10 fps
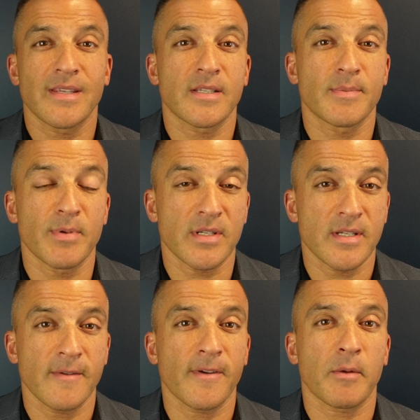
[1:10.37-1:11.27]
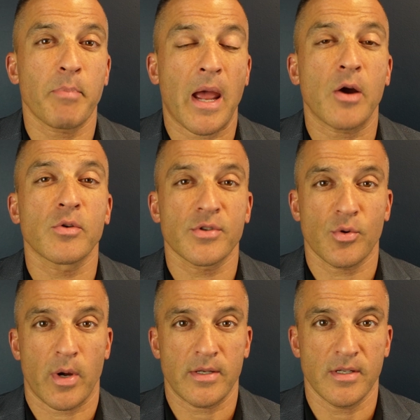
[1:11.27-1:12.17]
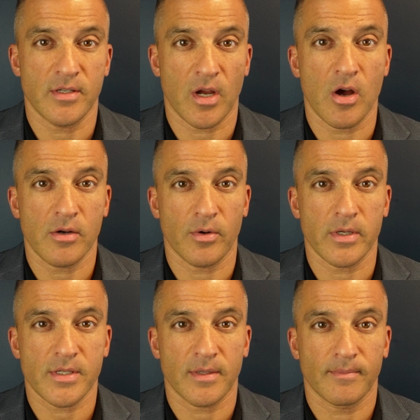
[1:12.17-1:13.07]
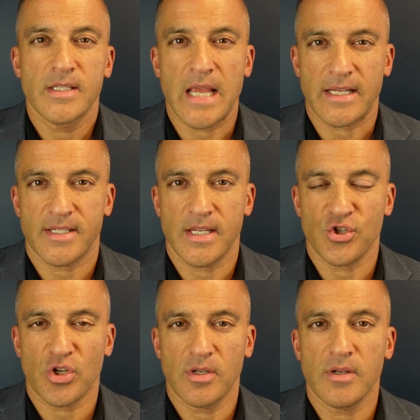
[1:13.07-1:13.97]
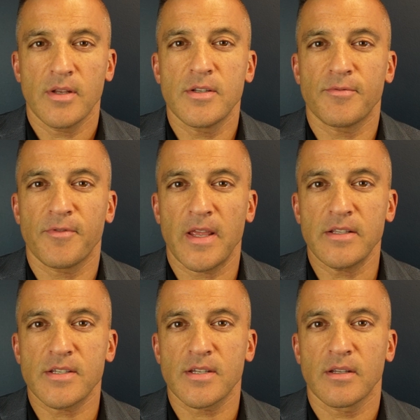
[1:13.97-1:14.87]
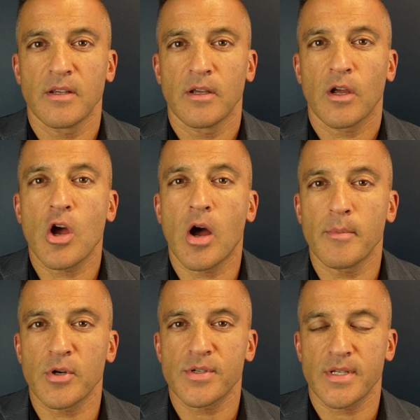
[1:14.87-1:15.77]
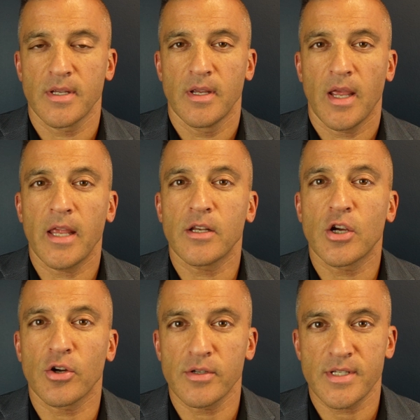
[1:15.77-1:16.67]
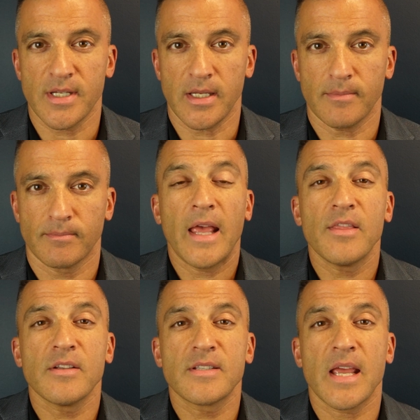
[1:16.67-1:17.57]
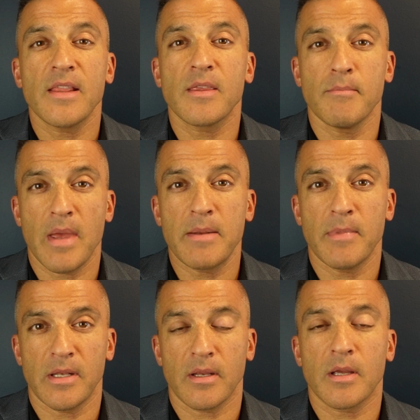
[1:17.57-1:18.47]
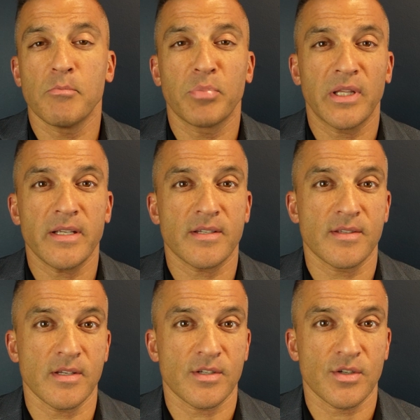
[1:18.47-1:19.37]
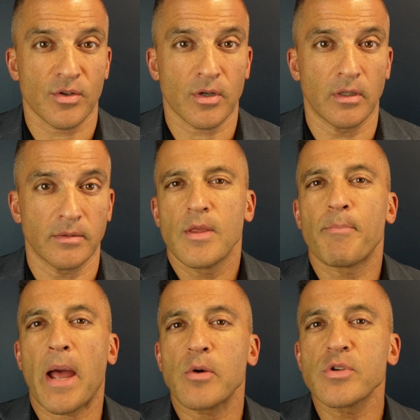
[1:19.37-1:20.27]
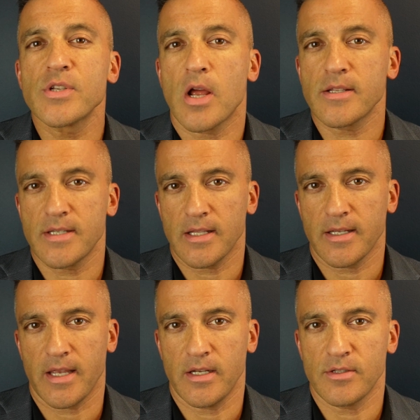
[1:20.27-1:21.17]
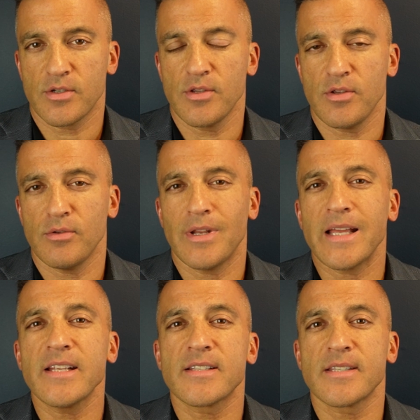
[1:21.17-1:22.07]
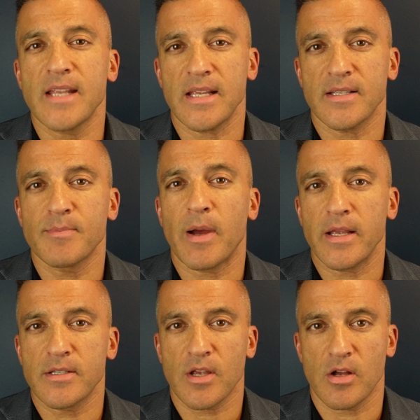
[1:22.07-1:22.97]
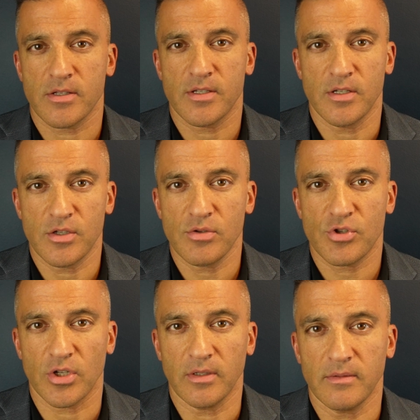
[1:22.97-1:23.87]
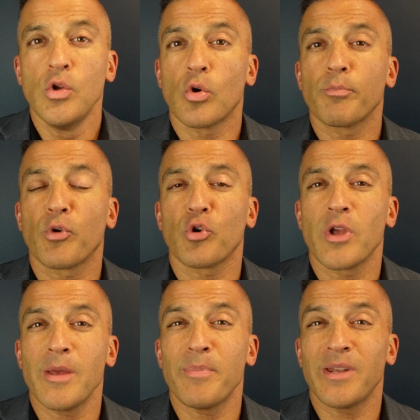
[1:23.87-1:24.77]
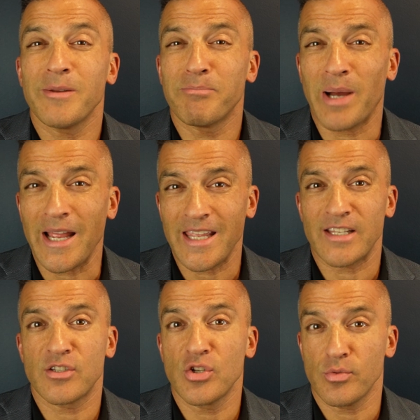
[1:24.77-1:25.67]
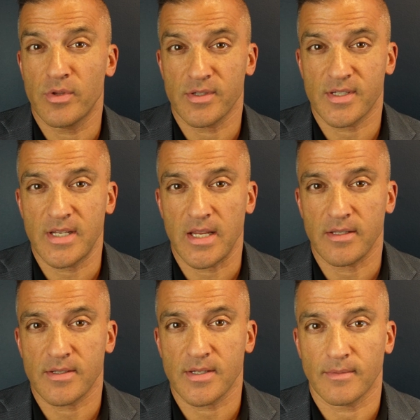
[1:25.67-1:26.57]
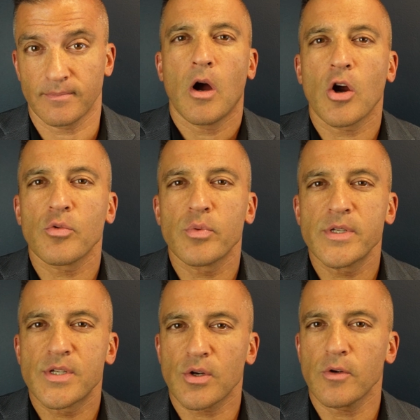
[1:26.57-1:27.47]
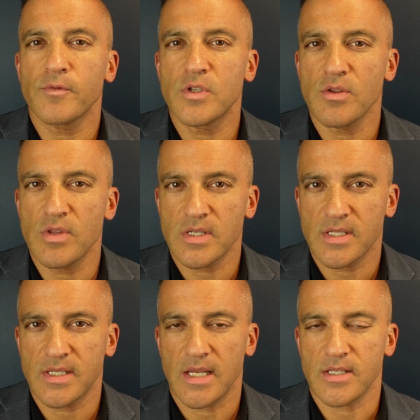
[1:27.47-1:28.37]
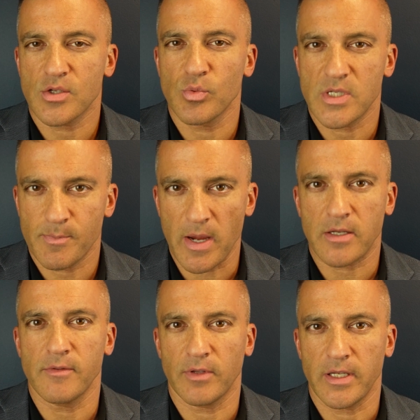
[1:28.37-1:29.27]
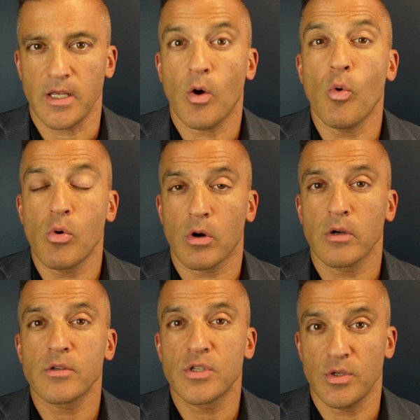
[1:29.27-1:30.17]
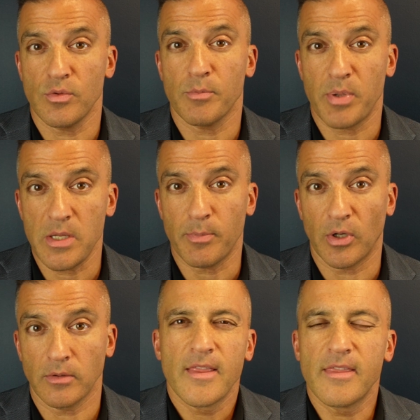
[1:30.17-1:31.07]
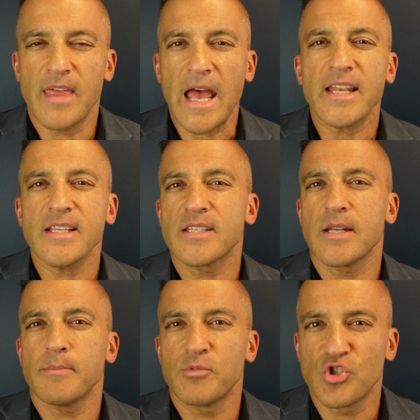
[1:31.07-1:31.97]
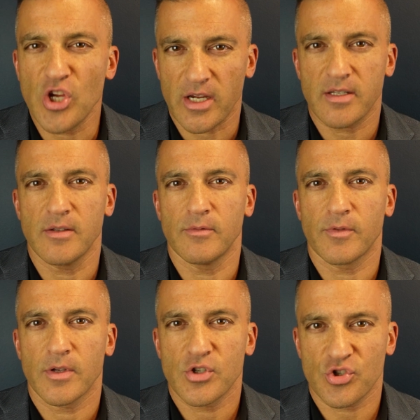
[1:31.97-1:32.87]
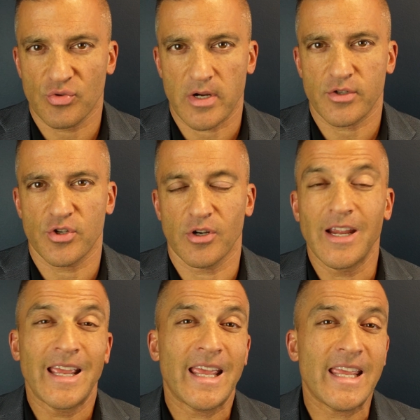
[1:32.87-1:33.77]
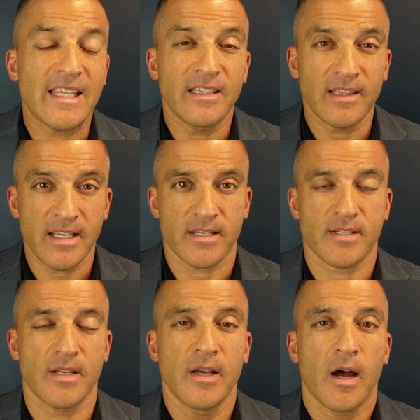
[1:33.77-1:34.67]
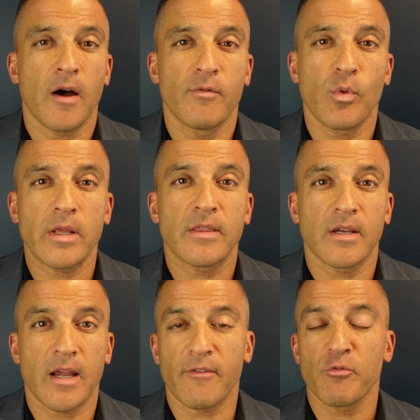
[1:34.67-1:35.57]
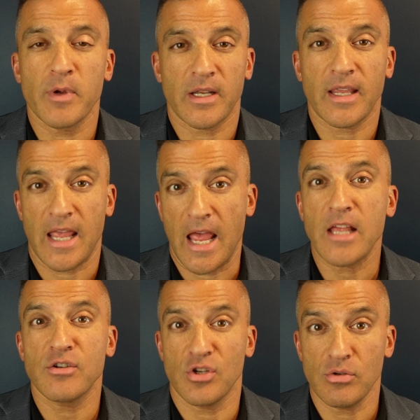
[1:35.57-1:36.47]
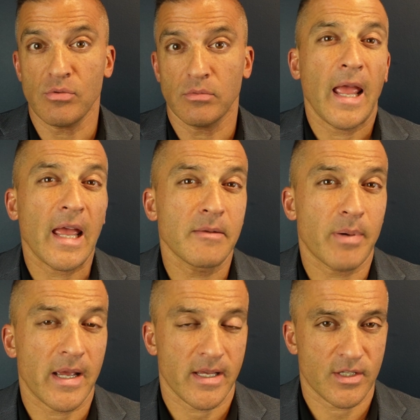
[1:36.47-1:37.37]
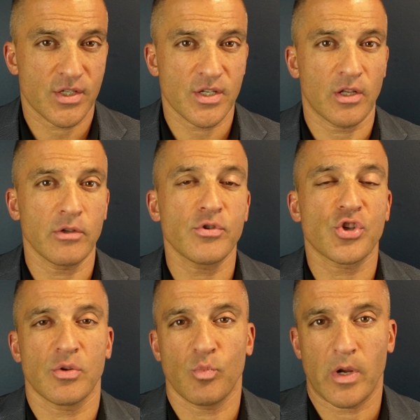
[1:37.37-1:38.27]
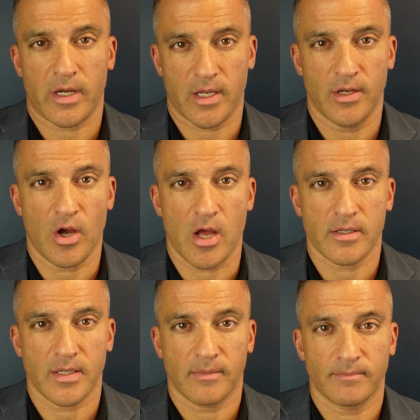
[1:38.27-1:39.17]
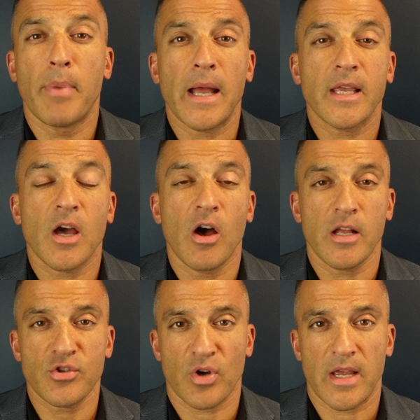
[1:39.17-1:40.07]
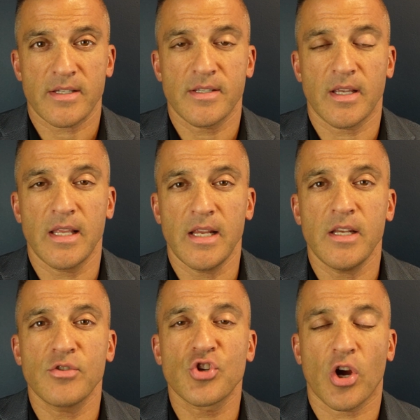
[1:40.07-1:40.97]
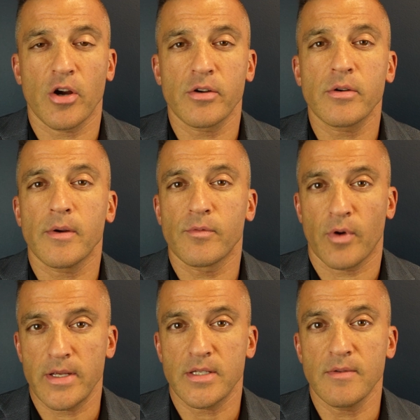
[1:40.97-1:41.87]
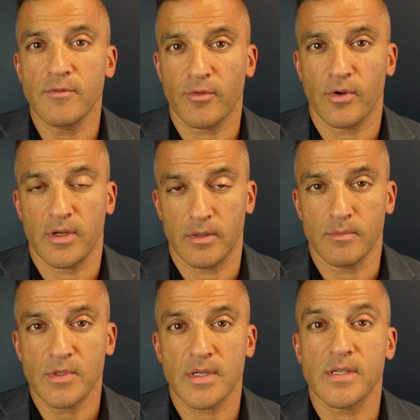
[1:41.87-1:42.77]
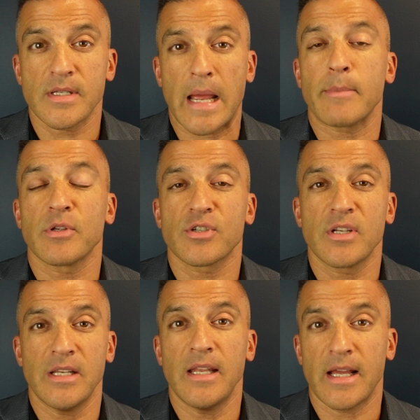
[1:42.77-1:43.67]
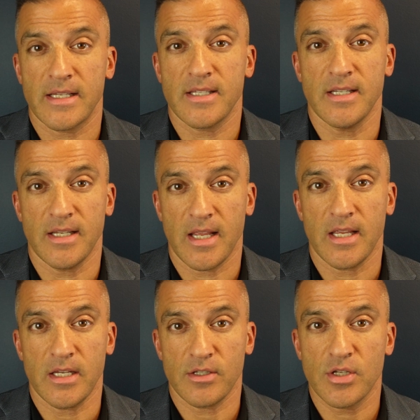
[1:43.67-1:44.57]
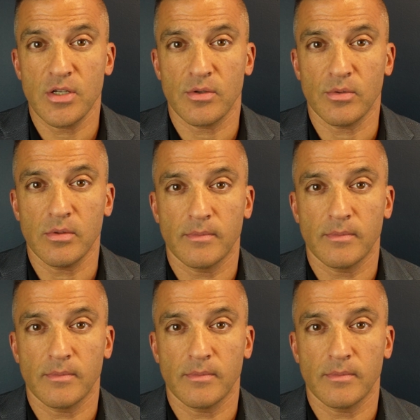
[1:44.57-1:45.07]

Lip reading: the specific powers granted to Congress: taxation, defense, commerce, and currency. And the 10th Amendment completes this circle. The powers not delegated to the United States by its Constitution, nor prohibited by it to the states, are reserved to the states respectively, or to the people. That is an objective structure, a list of what the government can do, and by exclusion what it cannot. By contrast, the Canadian Charter of Rights and Freedoms, established in 1982,